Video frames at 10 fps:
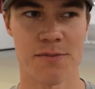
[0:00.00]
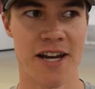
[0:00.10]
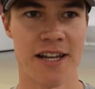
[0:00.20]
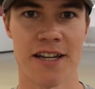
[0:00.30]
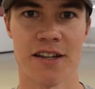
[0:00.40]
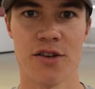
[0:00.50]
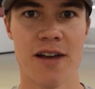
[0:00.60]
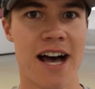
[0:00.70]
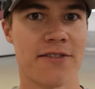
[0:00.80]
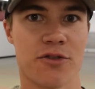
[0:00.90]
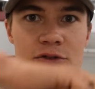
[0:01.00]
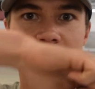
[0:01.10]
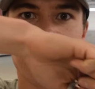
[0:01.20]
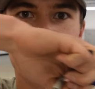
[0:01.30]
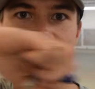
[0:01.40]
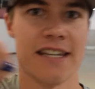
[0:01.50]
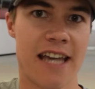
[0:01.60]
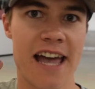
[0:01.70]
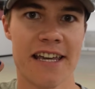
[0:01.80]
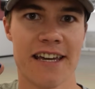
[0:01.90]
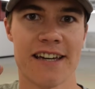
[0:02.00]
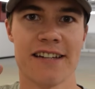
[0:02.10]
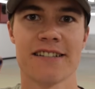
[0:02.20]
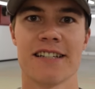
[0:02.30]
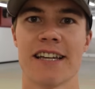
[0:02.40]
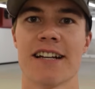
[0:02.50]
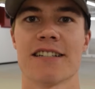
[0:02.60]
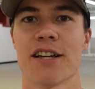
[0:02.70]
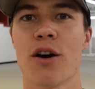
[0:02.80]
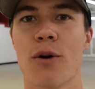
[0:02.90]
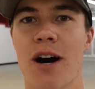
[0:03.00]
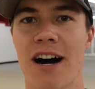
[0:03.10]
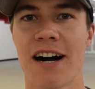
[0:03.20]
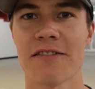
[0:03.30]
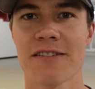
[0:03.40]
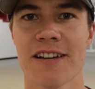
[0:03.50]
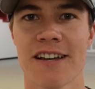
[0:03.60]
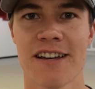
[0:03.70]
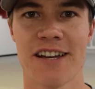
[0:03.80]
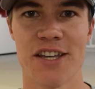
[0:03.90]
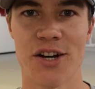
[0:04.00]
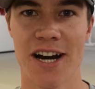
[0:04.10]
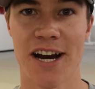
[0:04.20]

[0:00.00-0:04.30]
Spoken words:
meaning you'd have to really yank it to get it to go off, your